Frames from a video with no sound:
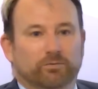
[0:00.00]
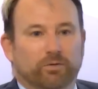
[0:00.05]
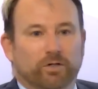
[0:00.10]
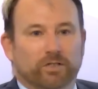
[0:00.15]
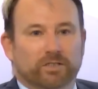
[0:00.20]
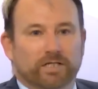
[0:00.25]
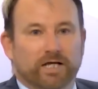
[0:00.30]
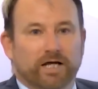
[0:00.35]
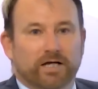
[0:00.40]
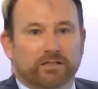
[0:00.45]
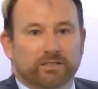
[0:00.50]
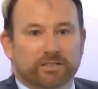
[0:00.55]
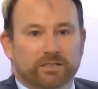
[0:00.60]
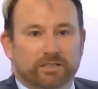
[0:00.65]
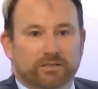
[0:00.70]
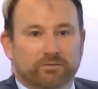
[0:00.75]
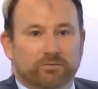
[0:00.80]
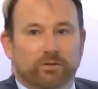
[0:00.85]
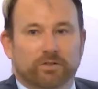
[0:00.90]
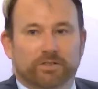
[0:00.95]
Ross
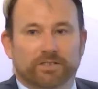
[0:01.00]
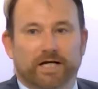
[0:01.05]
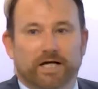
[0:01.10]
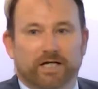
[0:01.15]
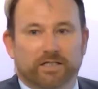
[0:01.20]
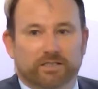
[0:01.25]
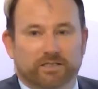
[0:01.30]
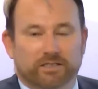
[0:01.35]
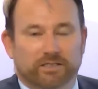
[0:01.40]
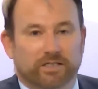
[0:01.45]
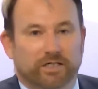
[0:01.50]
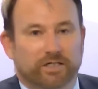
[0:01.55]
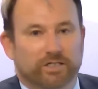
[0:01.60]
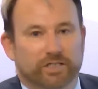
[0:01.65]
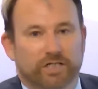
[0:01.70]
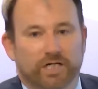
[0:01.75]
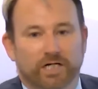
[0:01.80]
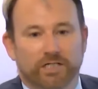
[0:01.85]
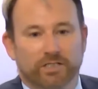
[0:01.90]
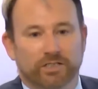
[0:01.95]
House and Ross House
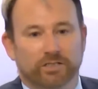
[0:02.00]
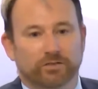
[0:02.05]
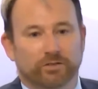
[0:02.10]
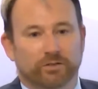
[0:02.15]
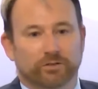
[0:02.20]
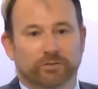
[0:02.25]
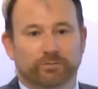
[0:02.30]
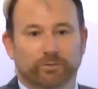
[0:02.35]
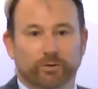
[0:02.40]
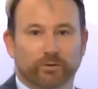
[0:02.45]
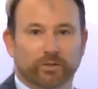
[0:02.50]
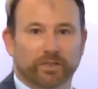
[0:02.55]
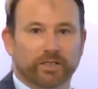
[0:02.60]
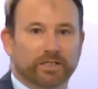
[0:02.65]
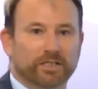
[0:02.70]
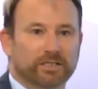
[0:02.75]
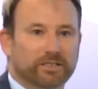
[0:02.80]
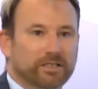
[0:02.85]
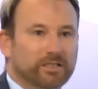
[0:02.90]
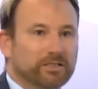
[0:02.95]
Association, whose building
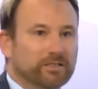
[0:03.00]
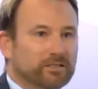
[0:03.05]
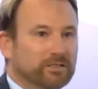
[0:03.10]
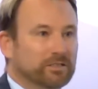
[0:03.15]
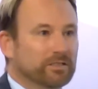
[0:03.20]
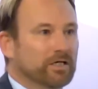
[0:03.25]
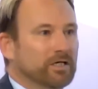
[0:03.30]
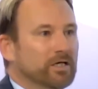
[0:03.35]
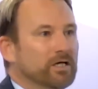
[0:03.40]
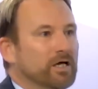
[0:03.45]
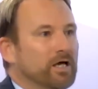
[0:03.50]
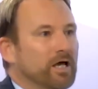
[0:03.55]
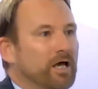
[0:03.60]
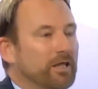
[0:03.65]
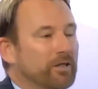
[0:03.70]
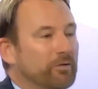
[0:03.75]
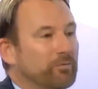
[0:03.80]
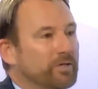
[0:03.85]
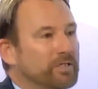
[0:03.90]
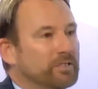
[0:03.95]
this is.
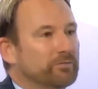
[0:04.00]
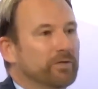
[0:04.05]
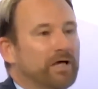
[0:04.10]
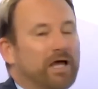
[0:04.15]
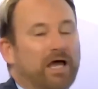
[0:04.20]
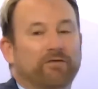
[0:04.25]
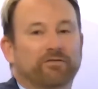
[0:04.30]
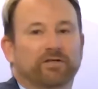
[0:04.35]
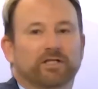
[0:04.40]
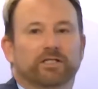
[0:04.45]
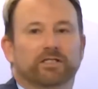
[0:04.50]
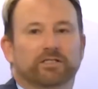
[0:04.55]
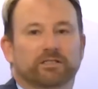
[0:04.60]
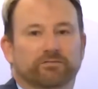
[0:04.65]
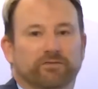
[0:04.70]
And the reason we're having this